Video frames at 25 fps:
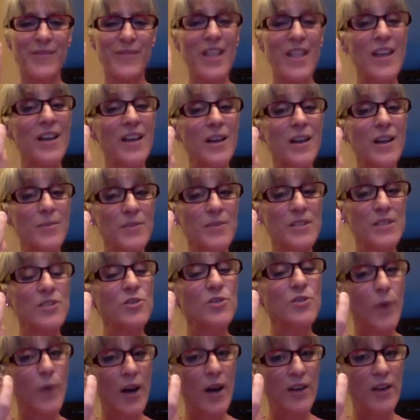Comes in
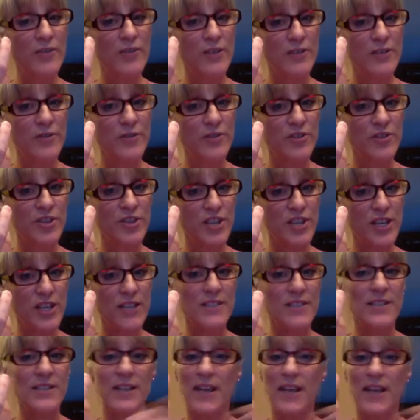12 different
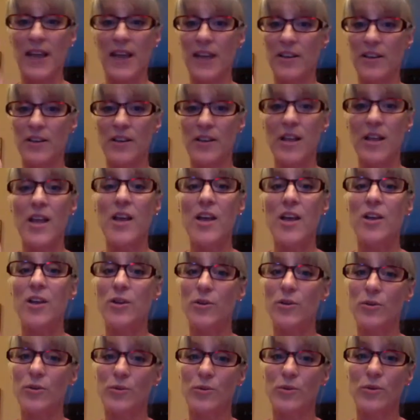shades, again,
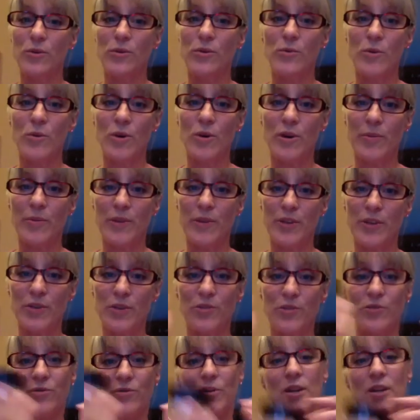cool, warm, and
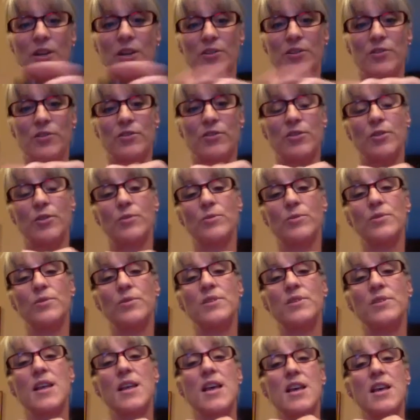neutral
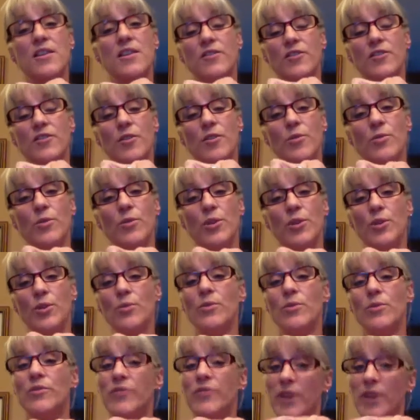undertones. So you
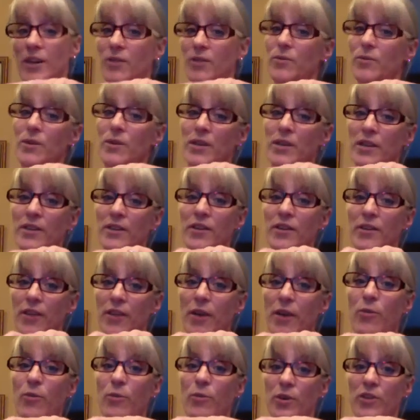will find one in there
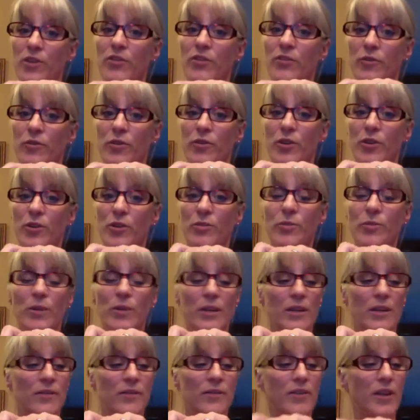that works for you.
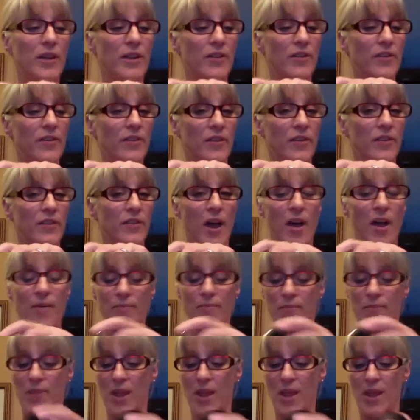Believe it's
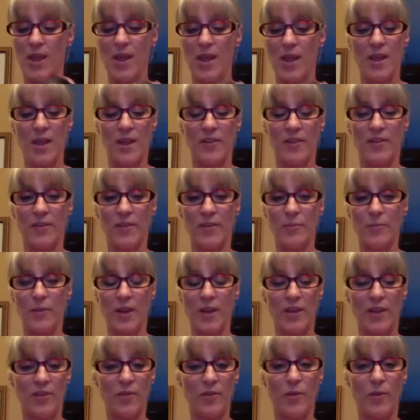
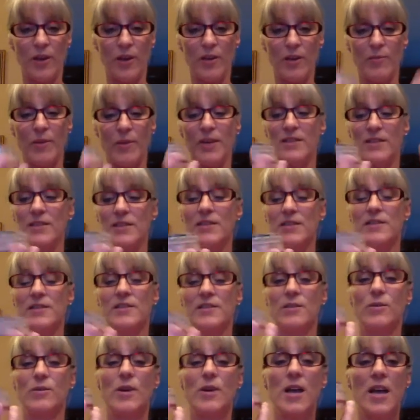quite amazing.
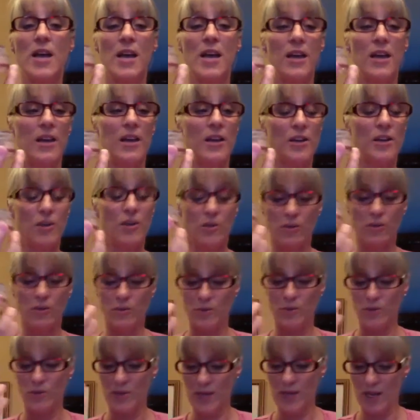So
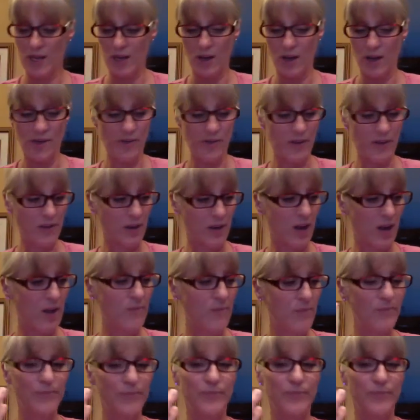you take off the top.